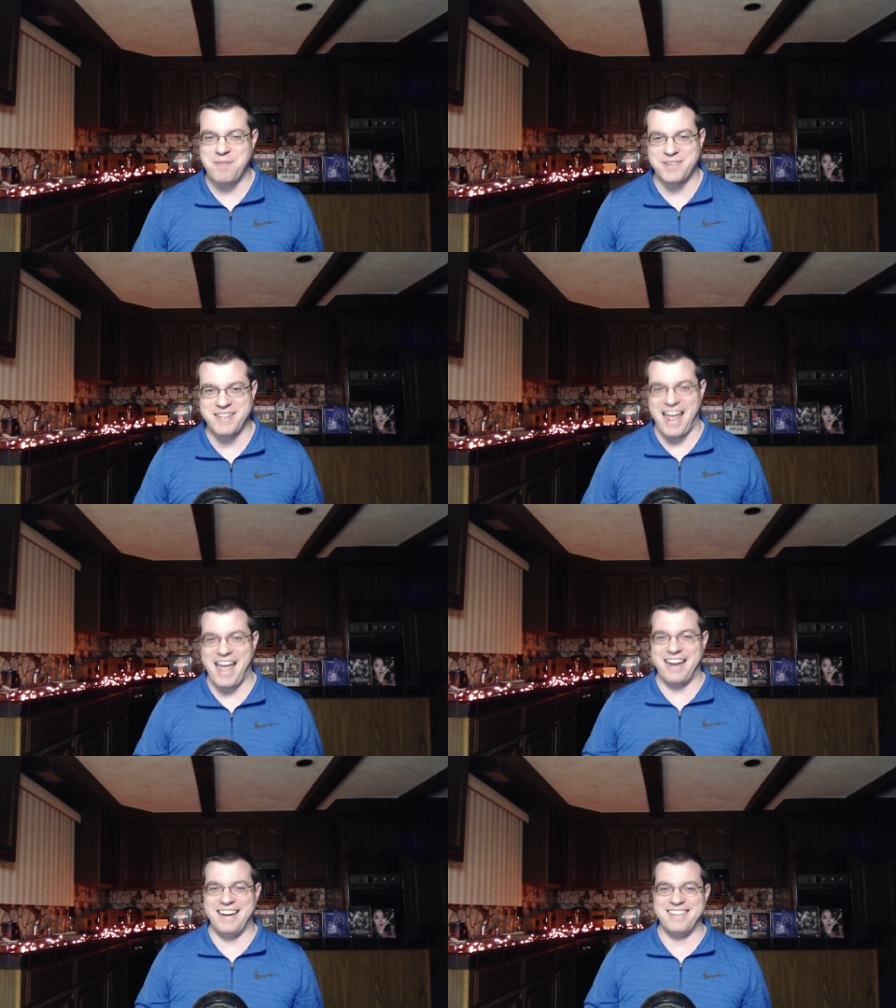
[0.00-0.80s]

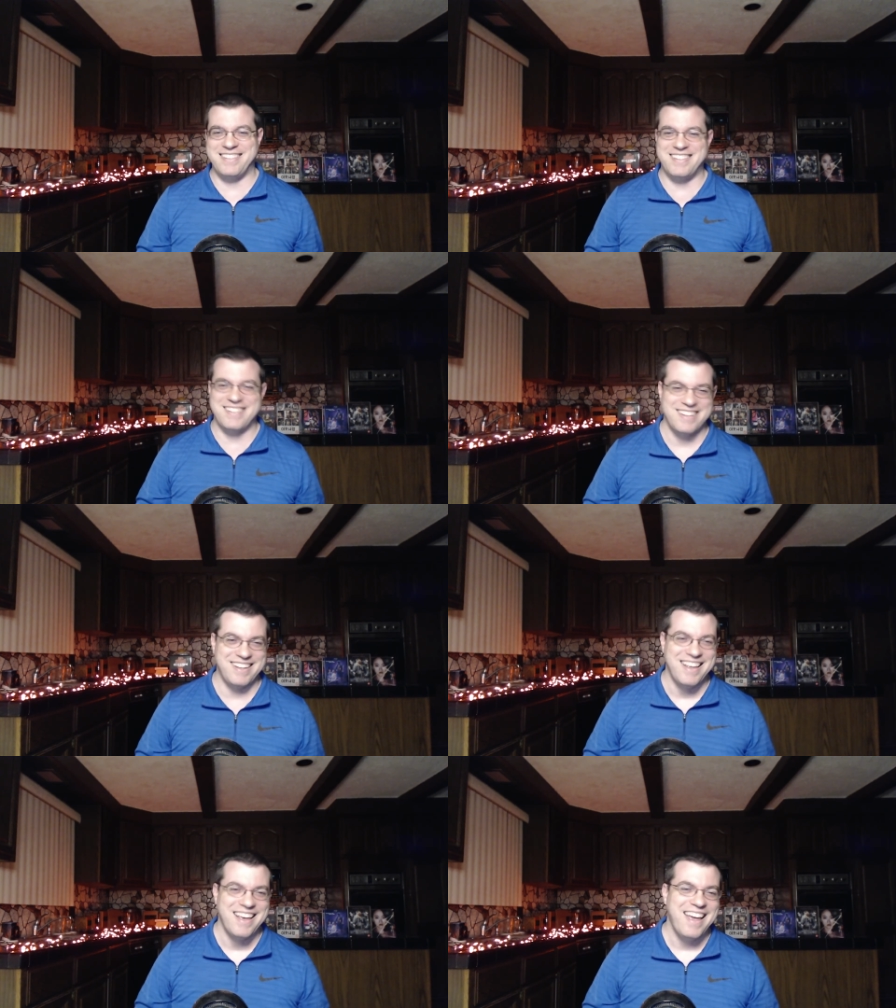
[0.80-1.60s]
protagonist.
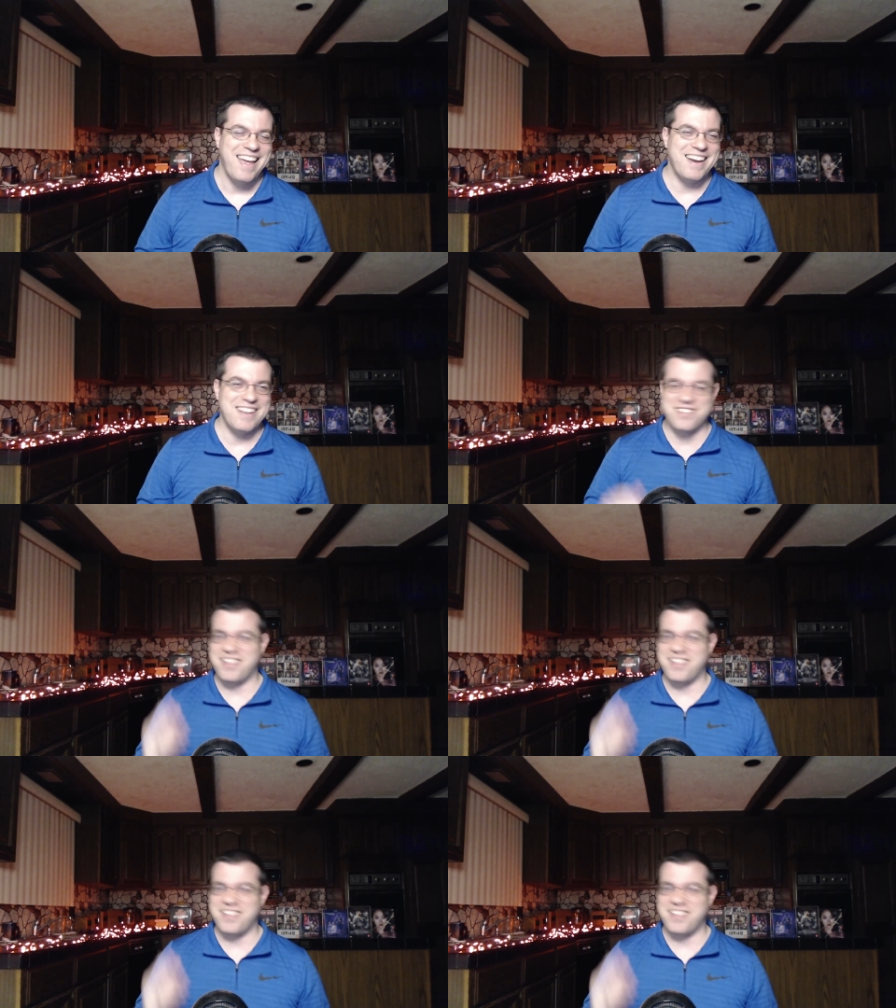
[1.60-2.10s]
And it's